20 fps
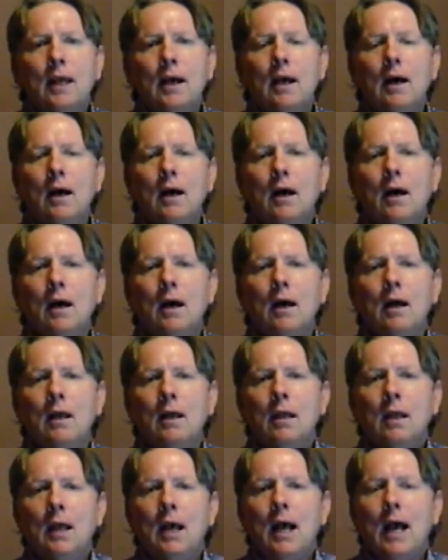
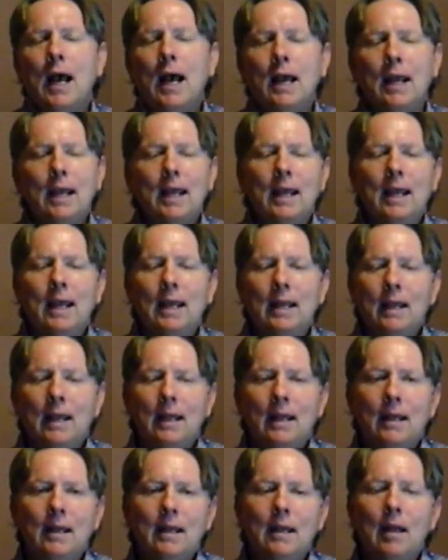
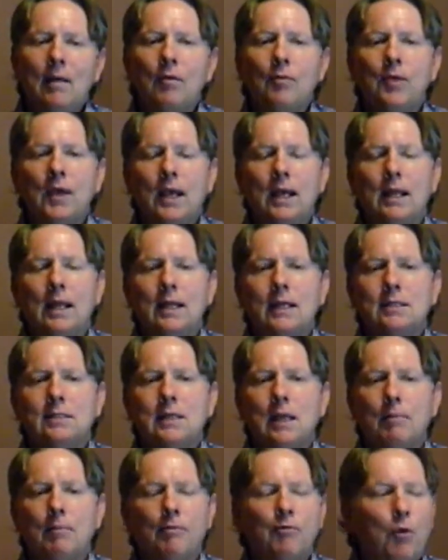And another thing I'd like to
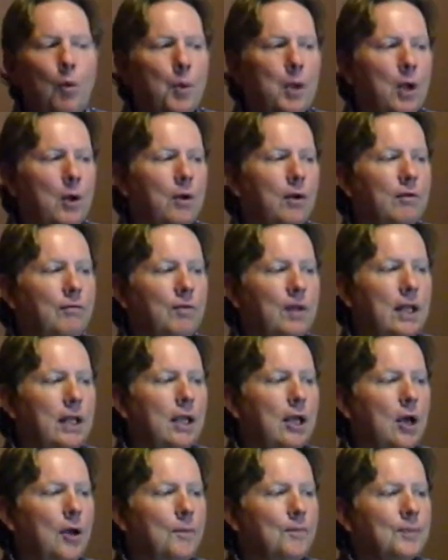say before we go into the
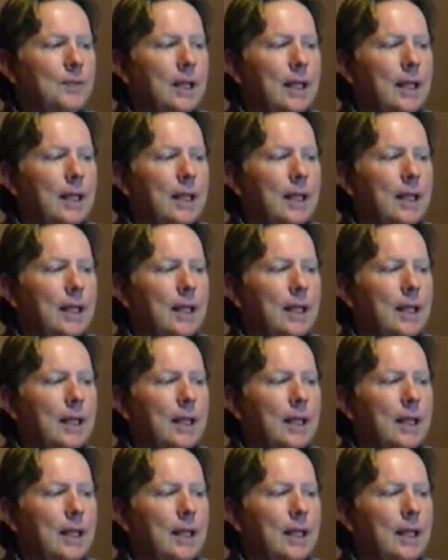video